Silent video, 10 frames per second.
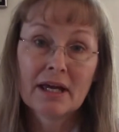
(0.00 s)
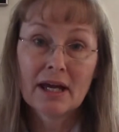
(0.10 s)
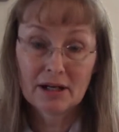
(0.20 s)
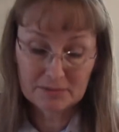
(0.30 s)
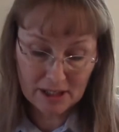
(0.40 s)

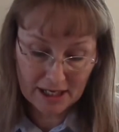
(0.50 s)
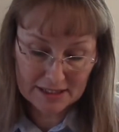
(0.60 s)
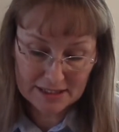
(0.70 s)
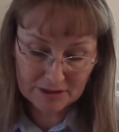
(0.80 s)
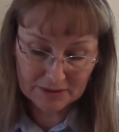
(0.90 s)
Help
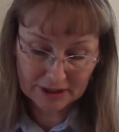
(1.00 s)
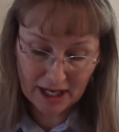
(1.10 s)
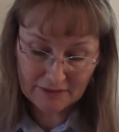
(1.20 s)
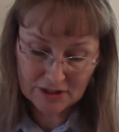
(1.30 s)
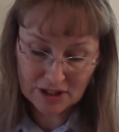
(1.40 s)
clients deal with
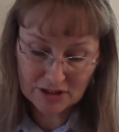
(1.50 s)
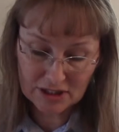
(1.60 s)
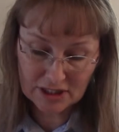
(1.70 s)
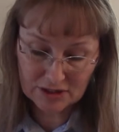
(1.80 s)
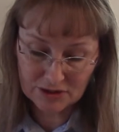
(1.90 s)

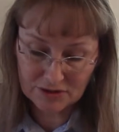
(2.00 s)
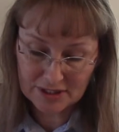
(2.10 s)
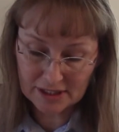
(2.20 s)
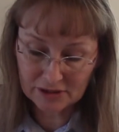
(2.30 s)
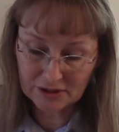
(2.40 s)
life-changing
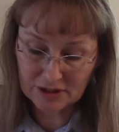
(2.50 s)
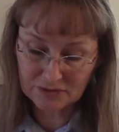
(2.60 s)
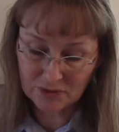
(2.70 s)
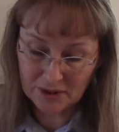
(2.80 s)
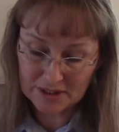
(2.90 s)
issues, including
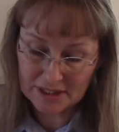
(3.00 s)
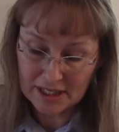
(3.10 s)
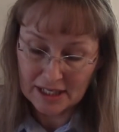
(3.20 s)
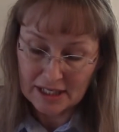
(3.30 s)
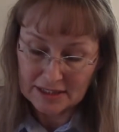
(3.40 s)
divorce,
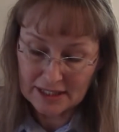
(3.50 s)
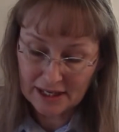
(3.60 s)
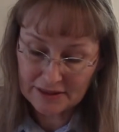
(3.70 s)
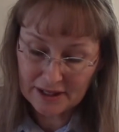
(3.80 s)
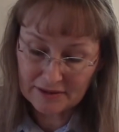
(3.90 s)

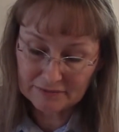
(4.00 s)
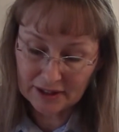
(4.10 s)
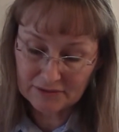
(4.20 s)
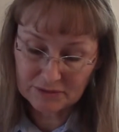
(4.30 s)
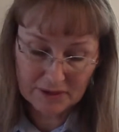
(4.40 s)
death of
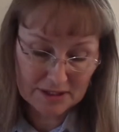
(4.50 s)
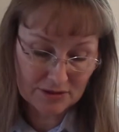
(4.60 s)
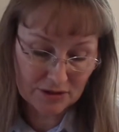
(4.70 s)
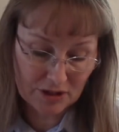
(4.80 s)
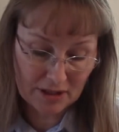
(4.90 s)
loved ones,
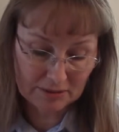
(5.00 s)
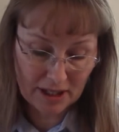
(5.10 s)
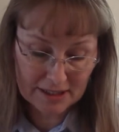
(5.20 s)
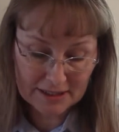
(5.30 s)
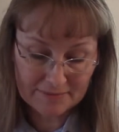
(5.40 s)
or job
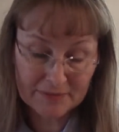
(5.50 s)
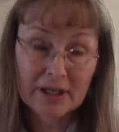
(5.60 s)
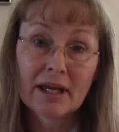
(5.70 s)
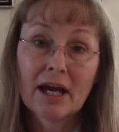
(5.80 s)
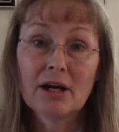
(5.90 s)
loss.
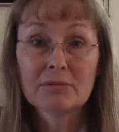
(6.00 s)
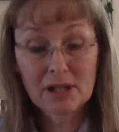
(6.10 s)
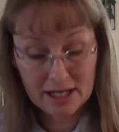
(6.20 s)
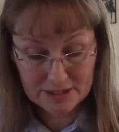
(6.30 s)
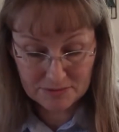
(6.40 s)
Help
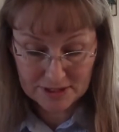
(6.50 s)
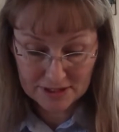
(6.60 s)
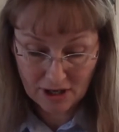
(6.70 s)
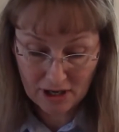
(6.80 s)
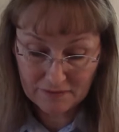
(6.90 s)
clients
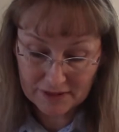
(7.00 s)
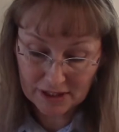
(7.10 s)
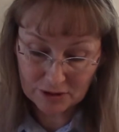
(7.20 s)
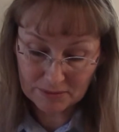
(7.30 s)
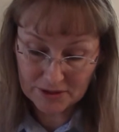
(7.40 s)
resolve
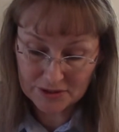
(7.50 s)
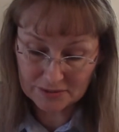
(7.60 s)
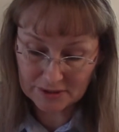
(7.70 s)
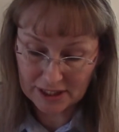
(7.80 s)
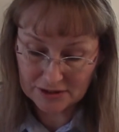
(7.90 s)

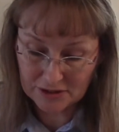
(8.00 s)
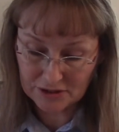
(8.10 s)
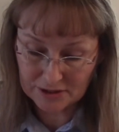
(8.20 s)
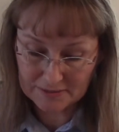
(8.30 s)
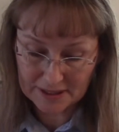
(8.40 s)
interpersonal
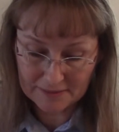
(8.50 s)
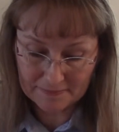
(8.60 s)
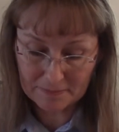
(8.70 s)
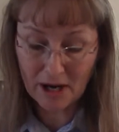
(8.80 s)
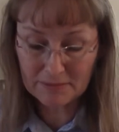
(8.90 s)
relationships,
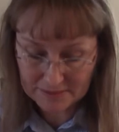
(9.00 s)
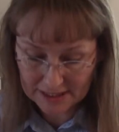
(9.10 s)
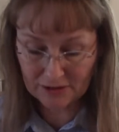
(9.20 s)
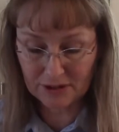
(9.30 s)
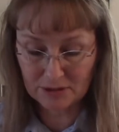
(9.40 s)
problems
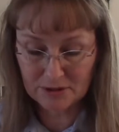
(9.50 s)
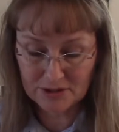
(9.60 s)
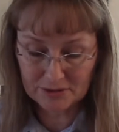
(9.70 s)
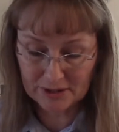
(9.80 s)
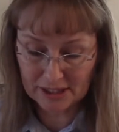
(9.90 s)
in their
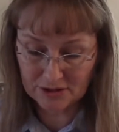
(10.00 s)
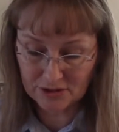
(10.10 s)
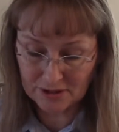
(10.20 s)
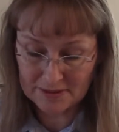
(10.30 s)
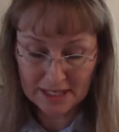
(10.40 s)
interpersonal
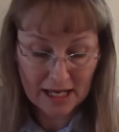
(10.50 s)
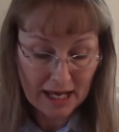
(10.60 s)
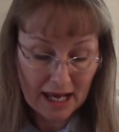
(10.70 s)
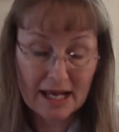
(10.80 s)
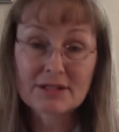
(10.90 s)
relationships,
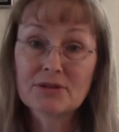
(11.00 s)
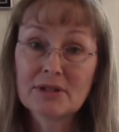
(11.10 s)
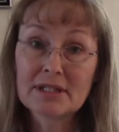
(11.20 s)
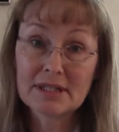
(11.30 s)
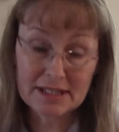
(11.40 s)
and
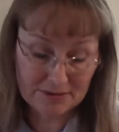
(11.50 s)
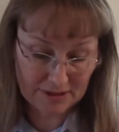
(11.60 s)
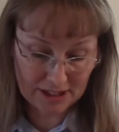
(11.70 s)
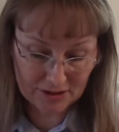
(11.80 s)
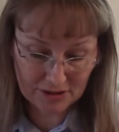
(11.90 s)
strengthen these
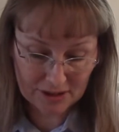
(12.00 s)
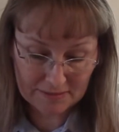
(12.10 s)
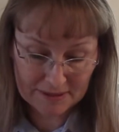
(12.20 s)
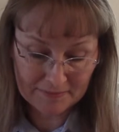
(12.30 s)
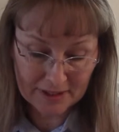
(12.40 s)

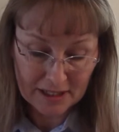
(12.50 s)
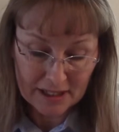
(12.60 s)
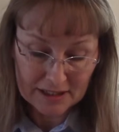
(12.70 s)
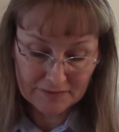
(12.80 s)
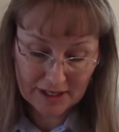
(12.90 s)
relationships.
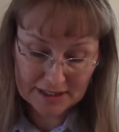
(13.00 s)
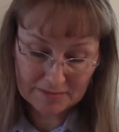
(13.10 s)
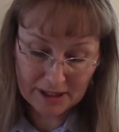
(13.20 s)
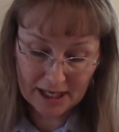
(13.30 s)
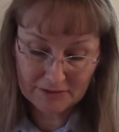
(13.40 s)
Devise a
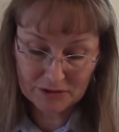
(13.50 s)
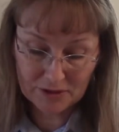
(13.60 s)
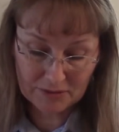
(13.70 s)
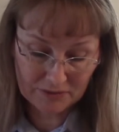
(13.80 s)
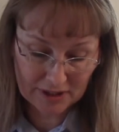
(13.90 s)
plan of
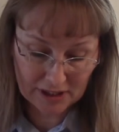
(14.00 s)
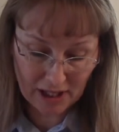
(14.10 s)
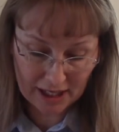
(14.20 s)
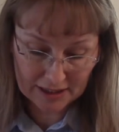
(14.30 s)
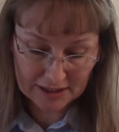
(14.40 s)
treatment for the
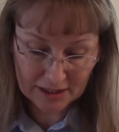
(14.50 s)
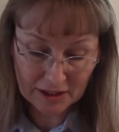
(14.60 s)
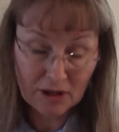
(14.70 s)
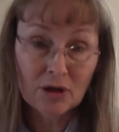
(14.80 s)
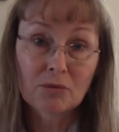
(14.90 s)
client.
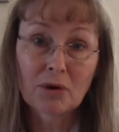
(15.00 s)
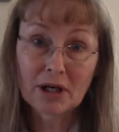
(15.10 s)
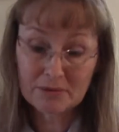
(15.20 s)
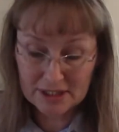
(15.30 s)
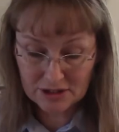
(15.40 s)

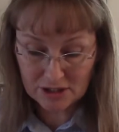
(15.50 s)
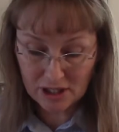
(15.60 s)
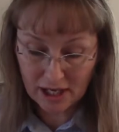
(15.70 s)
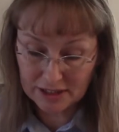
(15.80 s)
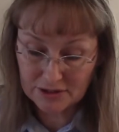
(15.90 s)
Work with each
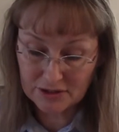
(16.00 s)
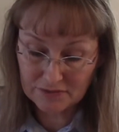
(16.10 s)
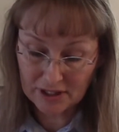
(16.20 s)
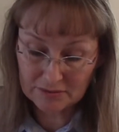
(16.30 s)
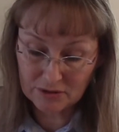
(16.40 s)
client to
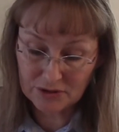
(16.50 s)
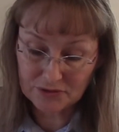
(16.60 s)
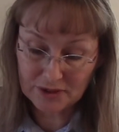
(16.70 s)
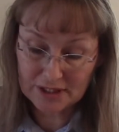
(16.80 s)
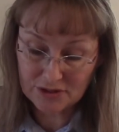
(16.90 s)
develop goals
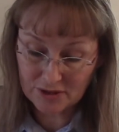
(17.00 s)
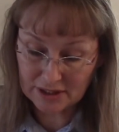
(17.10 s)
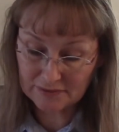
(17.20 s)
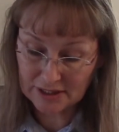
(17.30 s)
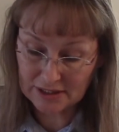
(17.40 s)
for
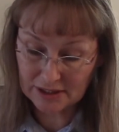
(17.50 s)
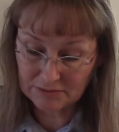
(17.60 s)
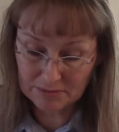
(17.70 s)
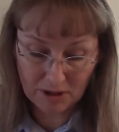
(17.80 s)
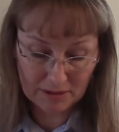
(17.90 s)
constructively dealing
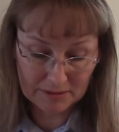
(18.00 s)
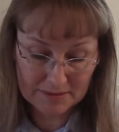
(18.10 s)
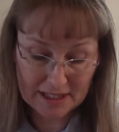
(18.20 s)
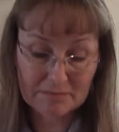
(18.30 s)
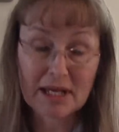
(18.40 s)
with
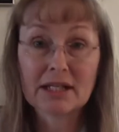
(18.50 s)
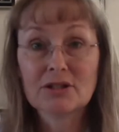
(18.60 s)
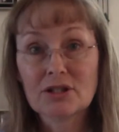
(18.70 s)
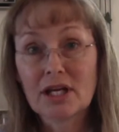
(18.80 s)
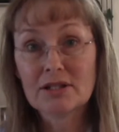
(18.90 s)
problems and
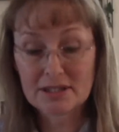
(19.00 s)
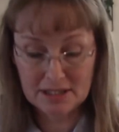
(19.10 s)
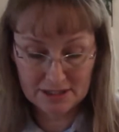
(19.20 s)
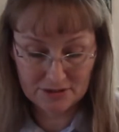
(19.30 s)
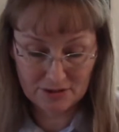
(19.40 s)
making changes
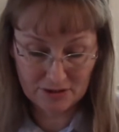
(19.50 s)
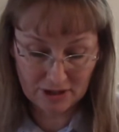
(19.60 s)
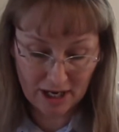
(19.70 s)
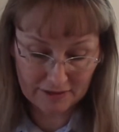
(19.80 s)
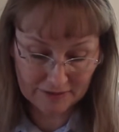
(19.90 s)
in his or her
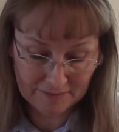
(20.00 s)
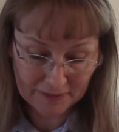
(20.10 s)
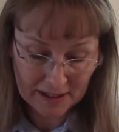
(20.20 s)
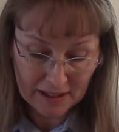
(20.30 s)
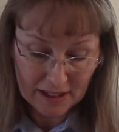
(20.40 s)
life.
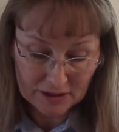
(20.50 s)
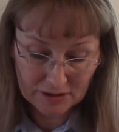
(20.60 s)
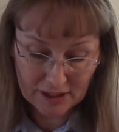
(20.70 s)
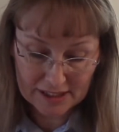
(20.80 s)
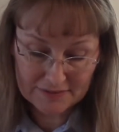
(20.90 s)

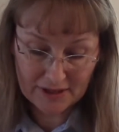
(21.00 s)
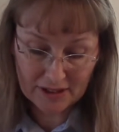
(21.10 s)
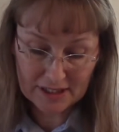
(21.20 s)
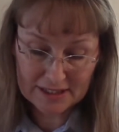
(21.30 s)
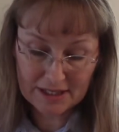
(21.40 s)
Utilize
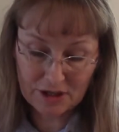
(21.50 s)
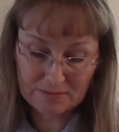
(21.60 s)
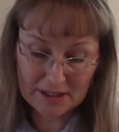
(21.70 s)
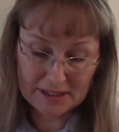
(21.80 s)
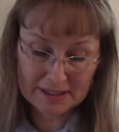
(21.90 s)
various
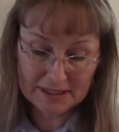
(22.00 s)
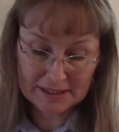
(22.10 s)
therapies